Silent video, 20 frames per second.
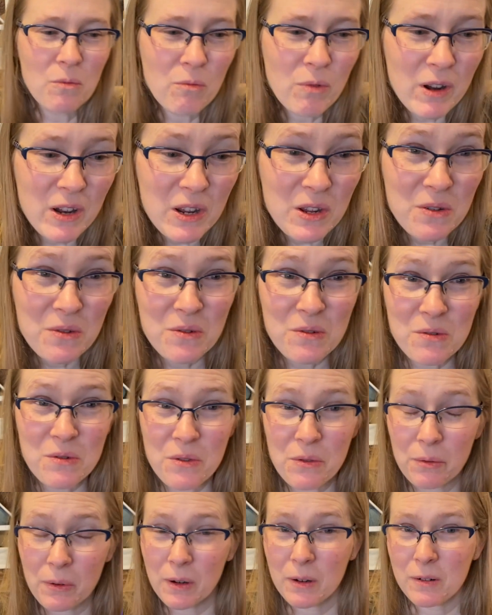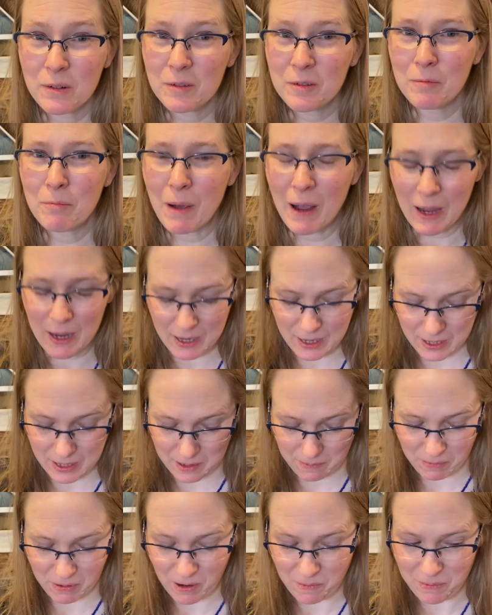Were you thrown by
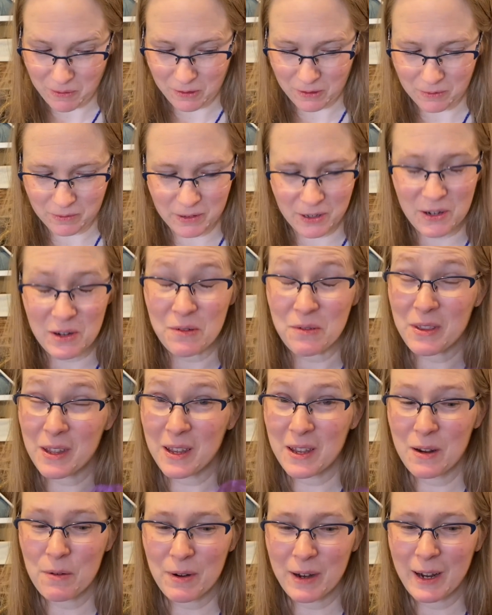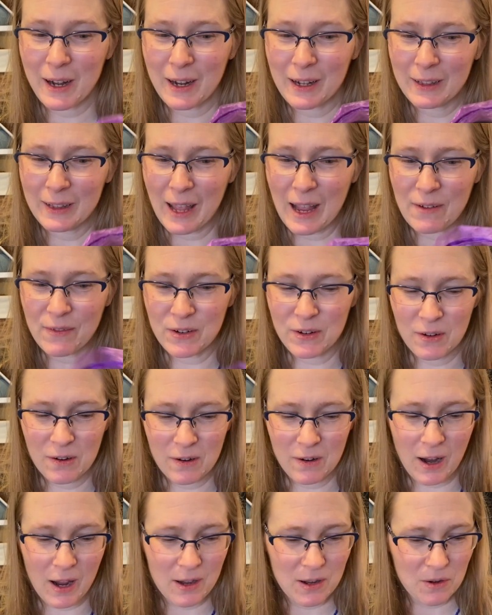the purple? Did you think you were getting
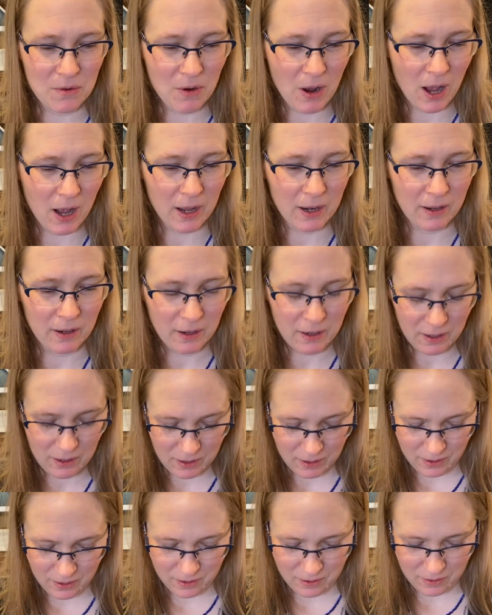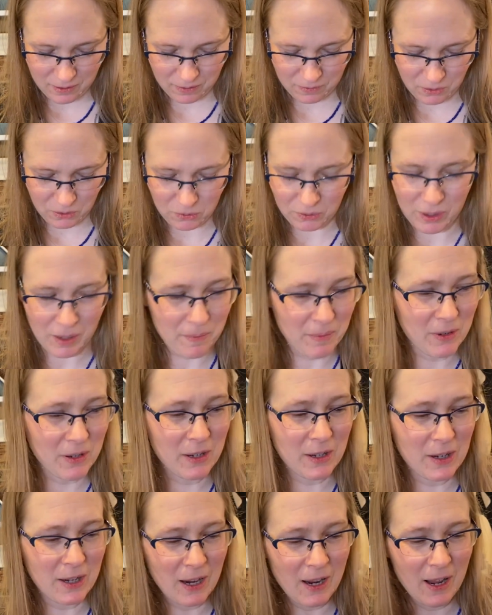lavender and you got
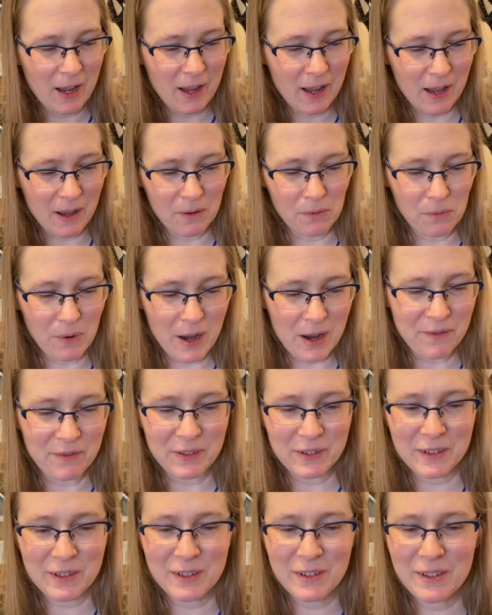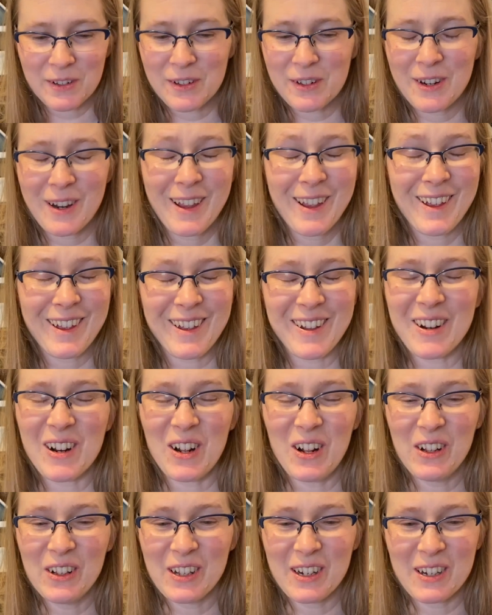tulips and ravens and
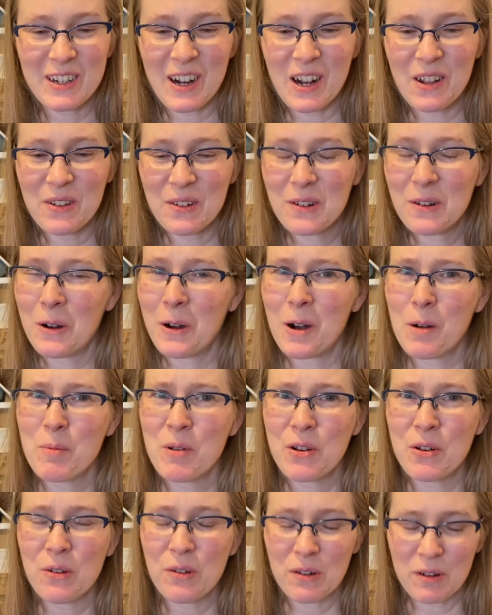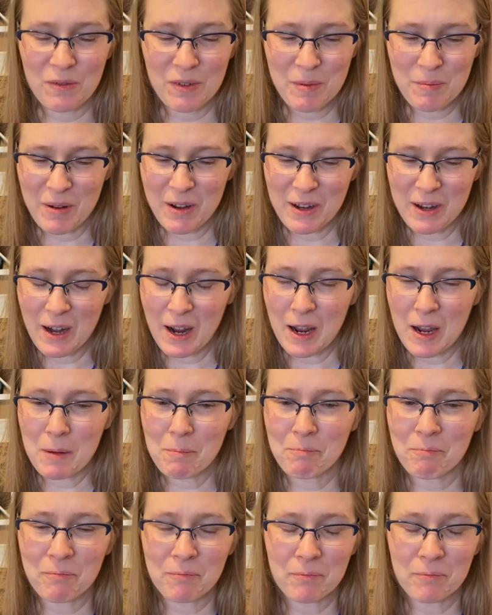all these other harbingers of springtime?